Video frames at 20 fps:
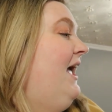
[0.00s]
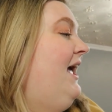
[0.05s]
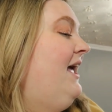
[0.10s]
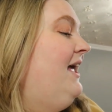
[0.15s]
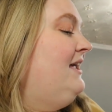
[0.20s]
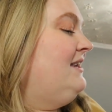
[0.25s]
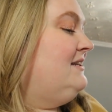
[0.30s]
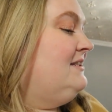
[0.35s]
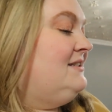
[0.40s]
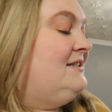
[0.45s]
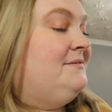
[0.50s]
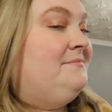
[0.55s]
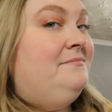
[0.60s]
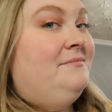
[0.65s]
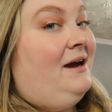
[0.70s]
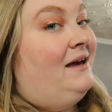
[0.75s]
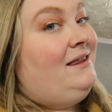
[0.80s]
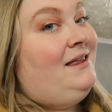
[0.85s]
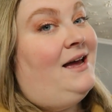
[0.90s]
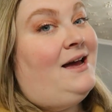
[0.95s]
and
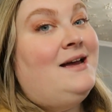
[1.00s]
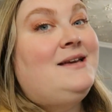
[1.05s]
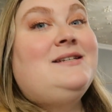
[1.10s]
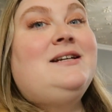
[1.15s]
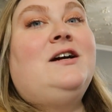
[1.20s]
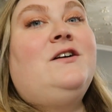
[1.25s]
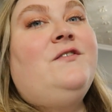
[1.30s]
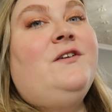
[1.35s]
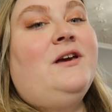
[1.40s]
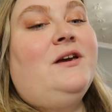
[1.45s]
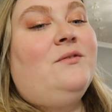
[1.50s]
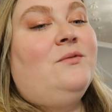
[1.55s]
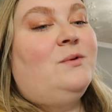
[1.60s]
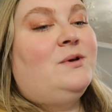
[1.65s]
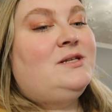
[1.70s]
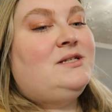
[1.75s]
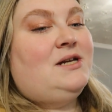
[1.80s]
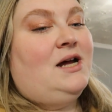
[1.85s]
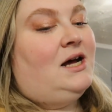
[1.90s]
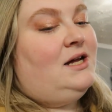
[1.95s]
my last outfit
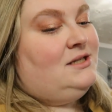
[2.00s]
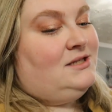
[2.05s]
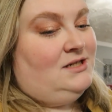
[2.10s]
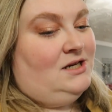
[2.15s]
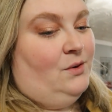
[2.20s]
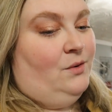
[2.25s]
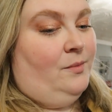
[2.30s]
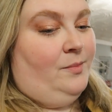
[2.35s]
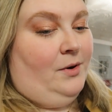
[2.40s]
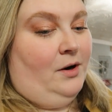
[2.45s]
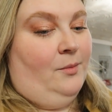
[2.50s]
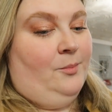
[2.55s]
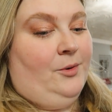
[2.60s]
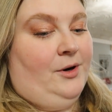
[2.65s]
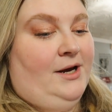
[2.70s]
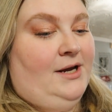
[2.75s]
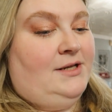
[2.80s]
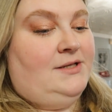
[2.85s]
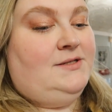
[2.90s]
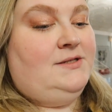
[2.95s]
was not snow
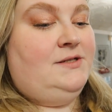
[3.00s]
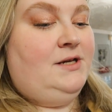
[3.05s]
appropriate.